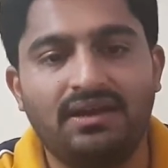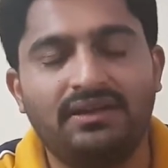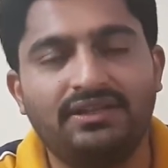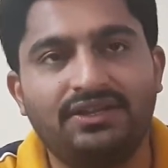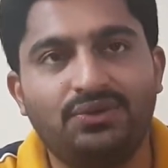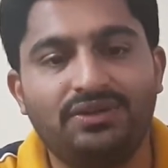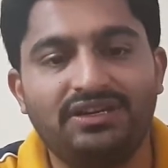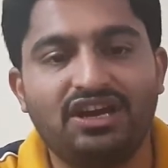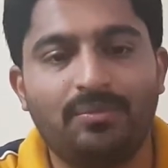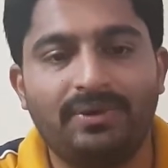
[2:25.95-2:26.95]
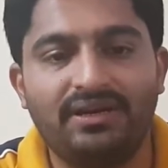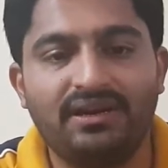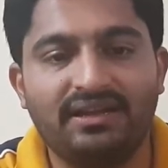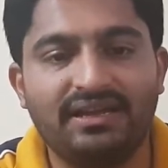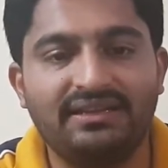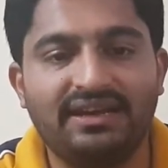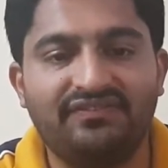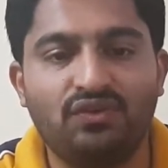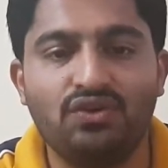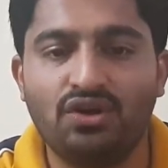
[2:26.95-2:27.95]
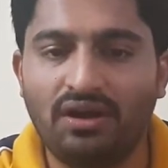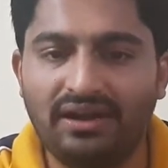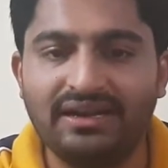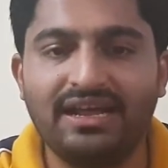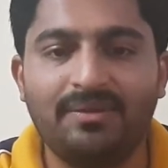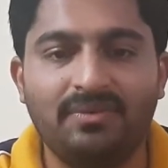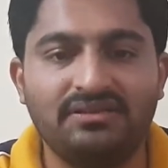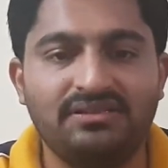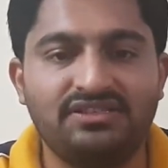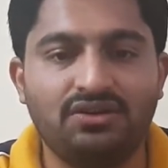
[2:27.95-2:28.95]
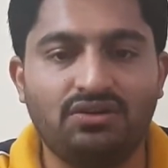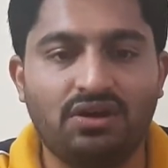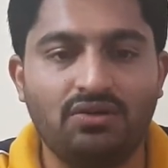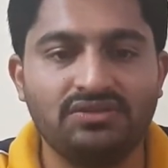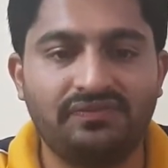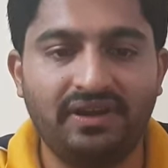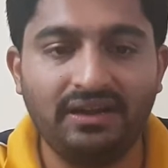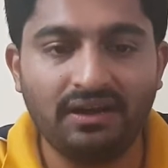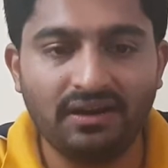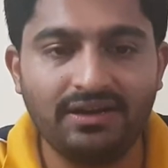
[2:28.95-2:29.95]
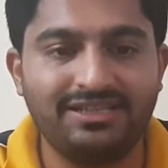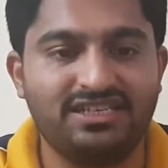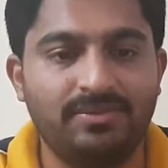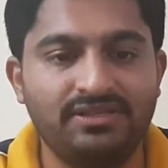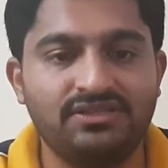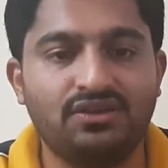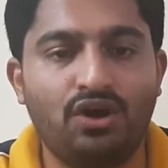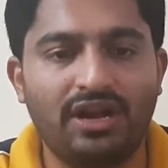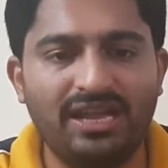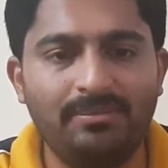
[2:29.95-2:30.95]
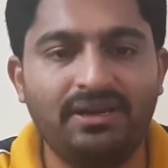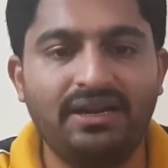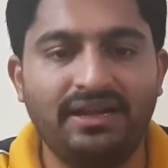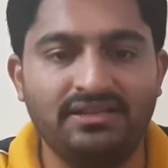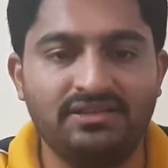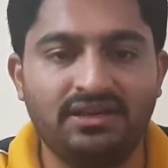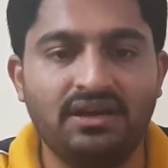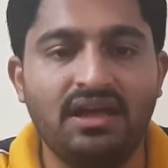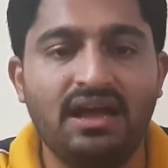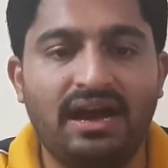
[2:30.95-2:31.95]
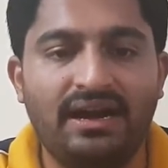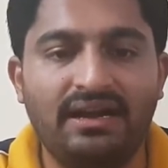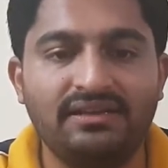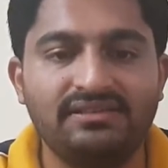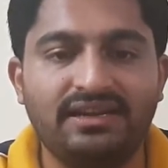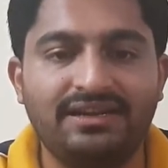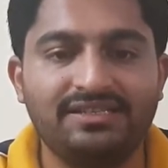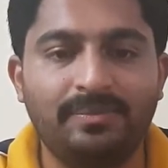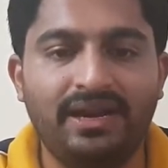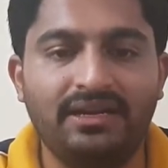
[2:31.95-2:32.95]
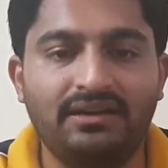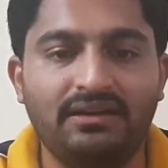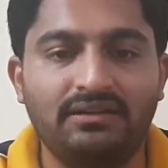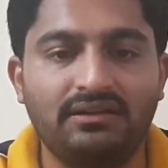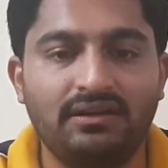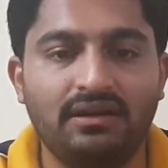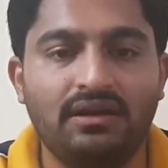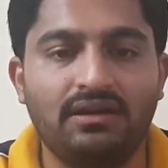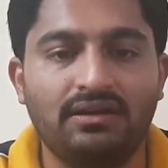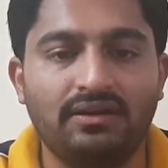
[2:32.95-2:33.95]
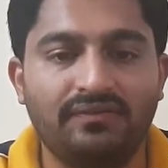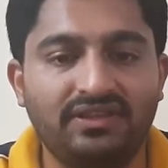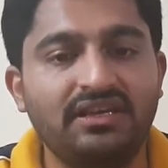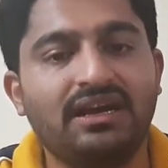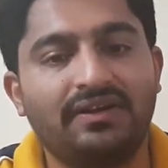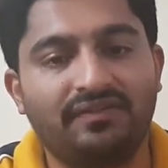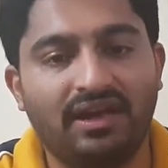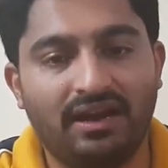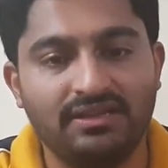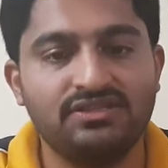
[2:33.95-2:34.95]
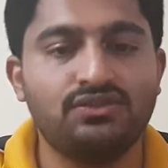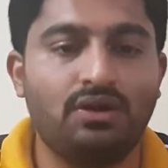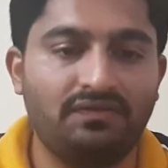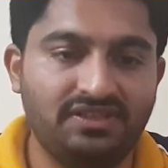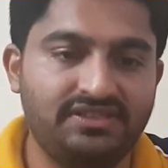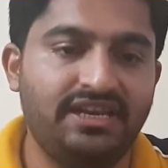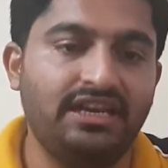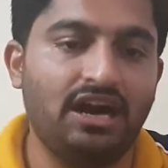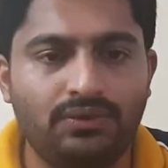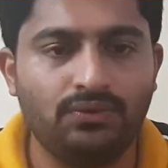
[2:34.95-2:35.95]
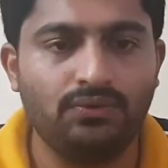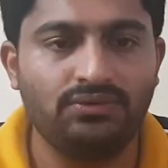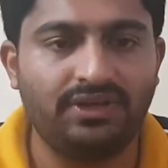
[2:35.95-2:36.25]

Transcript: The union government can therefore not declare emergency on grounds of internal disturbance or imminent danger unless it has made with the concurrence of the state government.